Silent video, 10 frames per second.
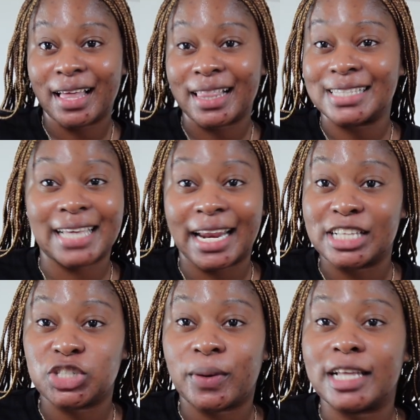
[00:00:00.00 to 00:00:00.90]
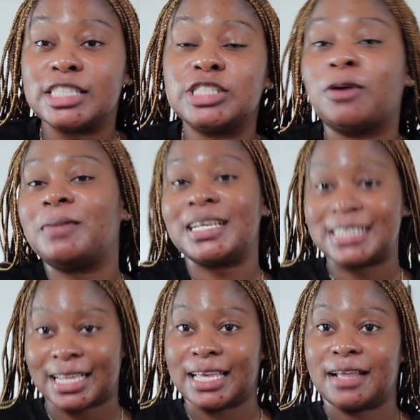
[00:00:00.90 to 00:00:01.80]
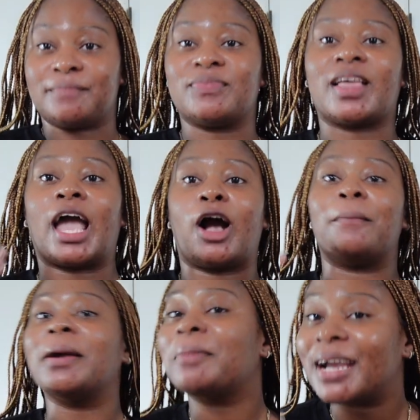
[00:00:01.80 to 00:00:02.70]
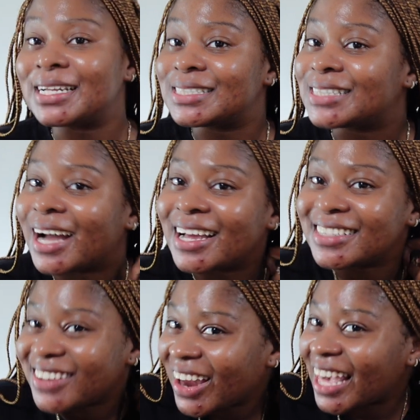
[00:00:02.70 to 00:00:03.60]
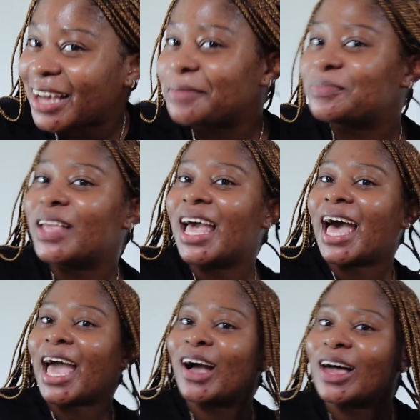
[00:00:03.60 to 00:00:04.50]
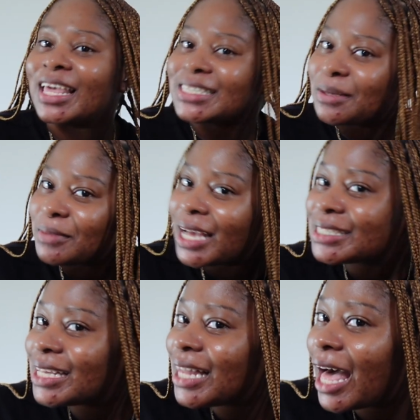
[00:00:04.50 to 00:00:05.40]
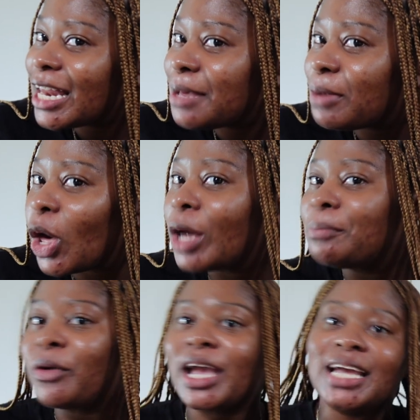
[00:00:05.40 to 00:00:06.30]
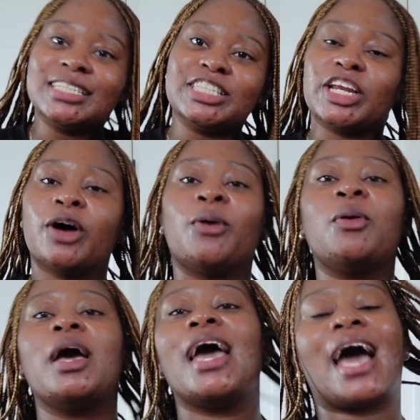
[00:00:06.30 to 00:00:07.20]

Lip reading: Let's get into it. So basically, I got my braids done. Y'all like them? I got like some nice little honey blonde braids, you know.